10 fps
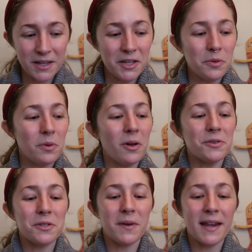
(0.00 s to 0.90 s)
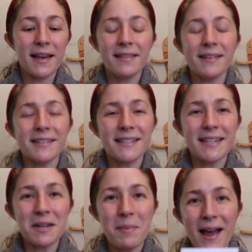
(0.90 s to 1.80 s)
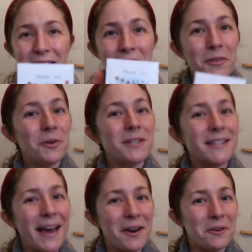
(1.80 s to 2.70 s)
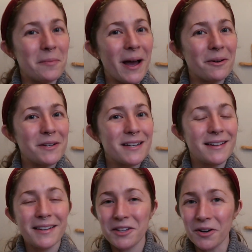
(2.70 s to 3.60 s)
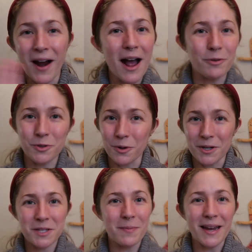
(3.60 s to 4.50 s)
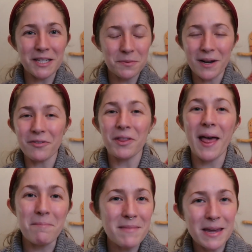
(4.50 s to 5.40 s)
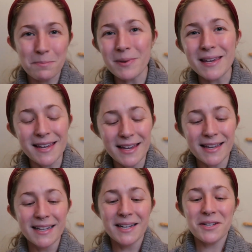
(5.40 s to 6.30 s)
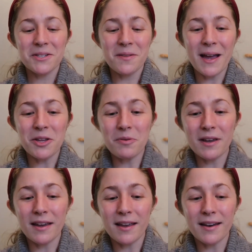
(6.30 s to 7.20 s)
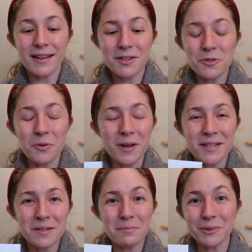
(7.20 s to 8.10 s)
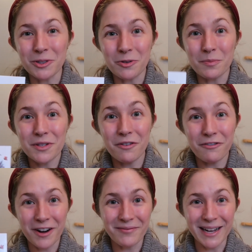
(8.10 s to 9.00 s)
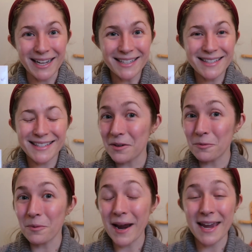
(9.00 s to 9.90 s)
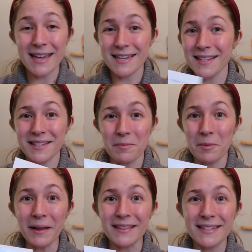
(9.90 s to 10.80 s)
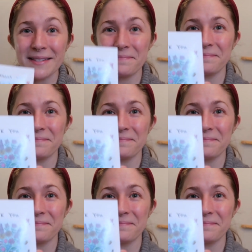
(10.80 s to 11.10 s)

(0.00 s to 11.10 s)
You will also get a little seed packet for you to scatter about your outdoor space, whatever that may be, so that you can enjoy some blooms from us way into the summer months.